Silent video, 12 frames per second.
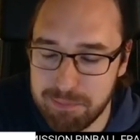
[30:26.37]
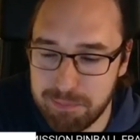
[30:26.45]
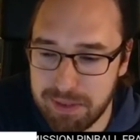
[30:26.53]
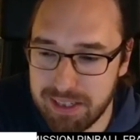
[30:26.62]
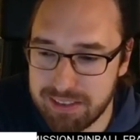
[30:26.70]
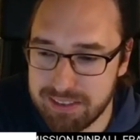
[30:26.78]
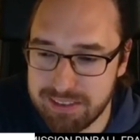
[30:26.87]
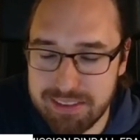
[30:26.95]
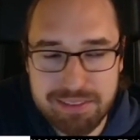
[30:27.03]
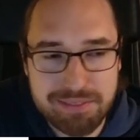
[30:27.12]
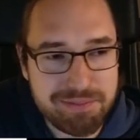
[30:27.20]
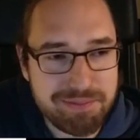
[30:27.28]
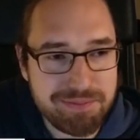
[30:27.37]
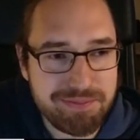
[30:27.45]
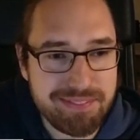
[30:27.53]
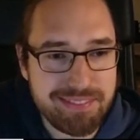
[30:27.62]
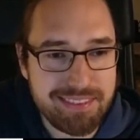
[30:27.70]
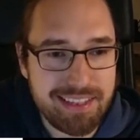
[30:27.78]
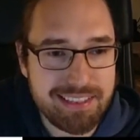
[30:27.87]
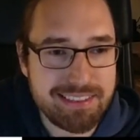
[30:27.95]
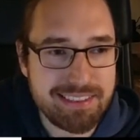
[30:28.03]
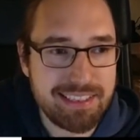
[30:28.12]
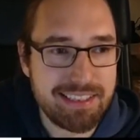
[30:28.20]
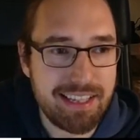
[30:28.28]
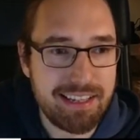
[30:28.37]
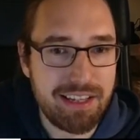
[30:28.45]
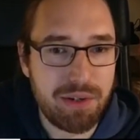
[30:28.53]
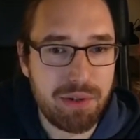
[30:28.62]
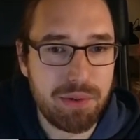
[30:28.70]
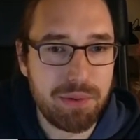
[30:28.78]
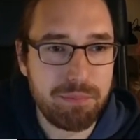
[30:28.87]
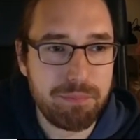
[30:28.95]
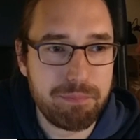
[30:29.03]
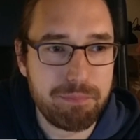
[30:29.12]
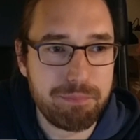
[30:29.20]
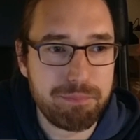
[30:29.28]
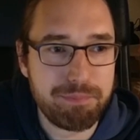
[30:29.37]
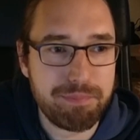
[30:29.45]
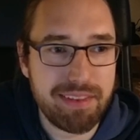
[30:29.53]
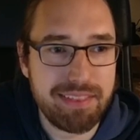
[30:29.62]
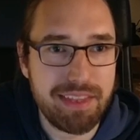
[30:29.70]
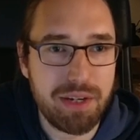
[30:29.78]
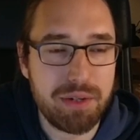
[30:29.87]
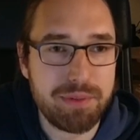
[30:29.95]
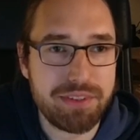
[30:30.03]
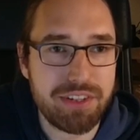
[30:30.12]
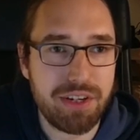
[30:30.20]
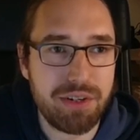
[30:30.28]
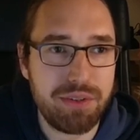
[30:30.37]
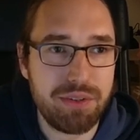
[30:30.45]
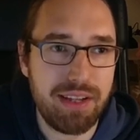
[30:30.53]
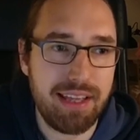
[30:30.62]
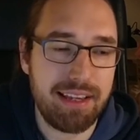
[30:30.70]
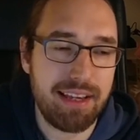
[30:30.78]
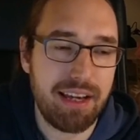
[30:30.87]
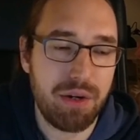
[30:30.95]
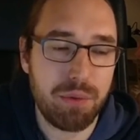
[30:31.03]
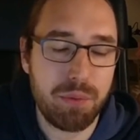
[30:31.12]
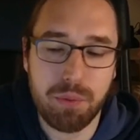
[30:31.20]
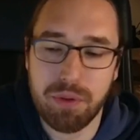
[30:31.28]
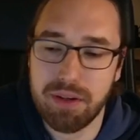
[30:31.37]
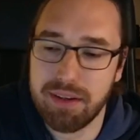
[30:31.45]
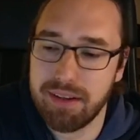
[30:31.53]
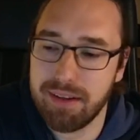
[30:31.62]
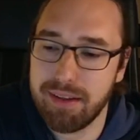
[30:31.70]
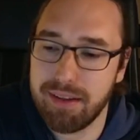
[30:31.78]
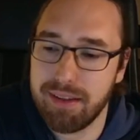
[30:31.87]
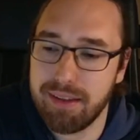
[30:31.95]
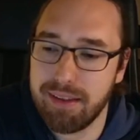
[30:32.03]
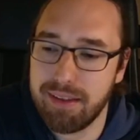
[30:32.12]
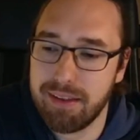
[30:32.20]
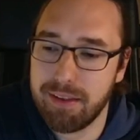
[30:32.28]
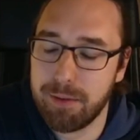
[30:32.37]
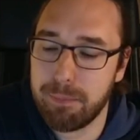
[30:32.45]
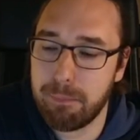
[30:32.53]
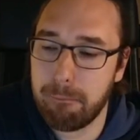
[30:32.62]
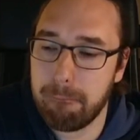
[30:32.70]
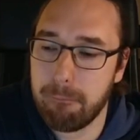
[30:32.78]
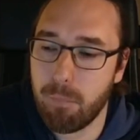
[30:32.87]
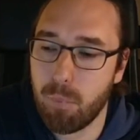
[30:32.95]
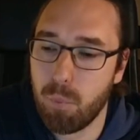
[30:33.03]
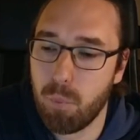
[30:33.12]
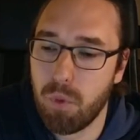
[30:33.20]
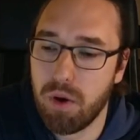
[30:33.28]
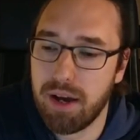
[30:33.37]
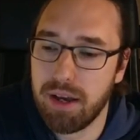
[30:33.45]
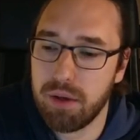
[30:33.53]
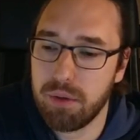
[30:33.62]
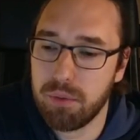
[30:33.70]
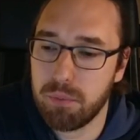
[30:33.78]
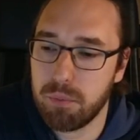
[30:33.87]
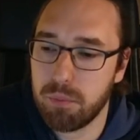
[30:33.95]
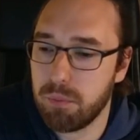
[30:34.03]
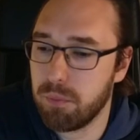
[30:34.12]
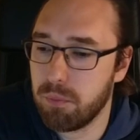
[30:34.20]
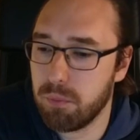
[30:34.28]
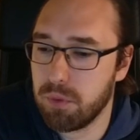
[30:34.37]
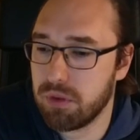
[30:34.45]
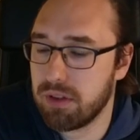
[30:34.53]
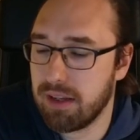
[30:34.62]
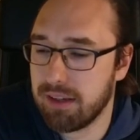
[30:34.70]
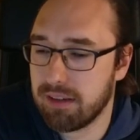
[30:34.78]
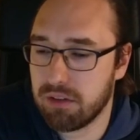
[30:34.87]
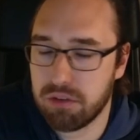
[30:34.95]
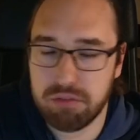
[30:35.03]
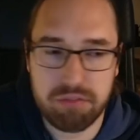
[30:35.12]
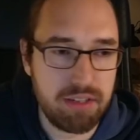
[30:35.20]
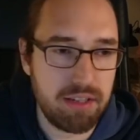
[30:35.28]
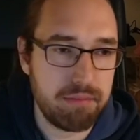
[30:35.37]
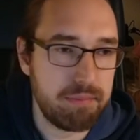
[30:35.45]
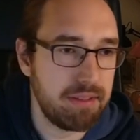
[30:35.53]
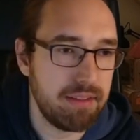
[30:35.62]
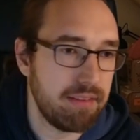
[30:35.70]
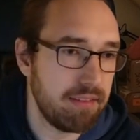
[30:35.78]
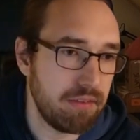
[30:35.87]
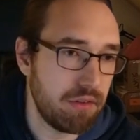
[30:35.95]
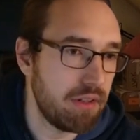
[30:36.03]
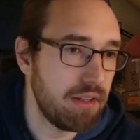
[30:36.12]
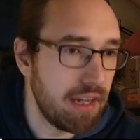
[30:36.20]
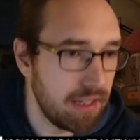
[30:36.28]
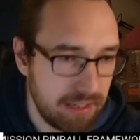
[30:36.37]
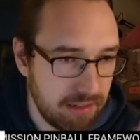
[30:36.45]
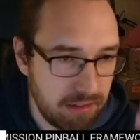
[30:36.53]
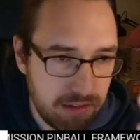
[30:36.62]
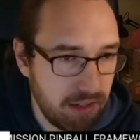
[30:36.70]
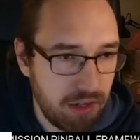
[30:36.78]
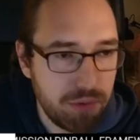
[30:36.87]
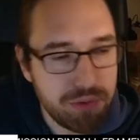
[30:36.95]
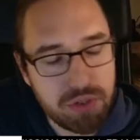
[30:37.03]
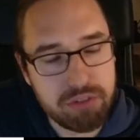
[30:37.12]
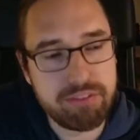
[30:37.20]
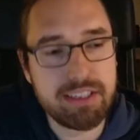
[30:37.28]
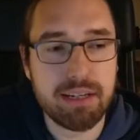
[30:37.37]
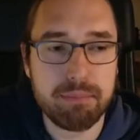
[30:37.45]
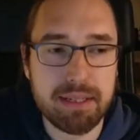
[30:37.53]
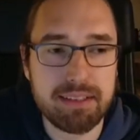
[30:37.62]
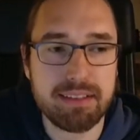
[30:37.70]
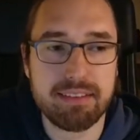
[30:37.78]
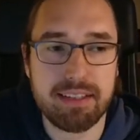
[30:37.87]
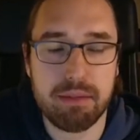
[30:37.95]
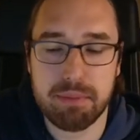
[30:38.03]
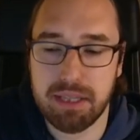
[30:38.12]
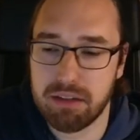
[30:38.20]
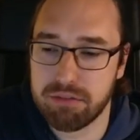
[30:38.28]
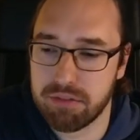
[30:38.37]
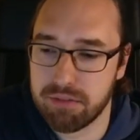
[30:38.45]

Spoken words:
But that's it. And now I will show you like how I would like configure magnets, or like how you configure magnets in MPF.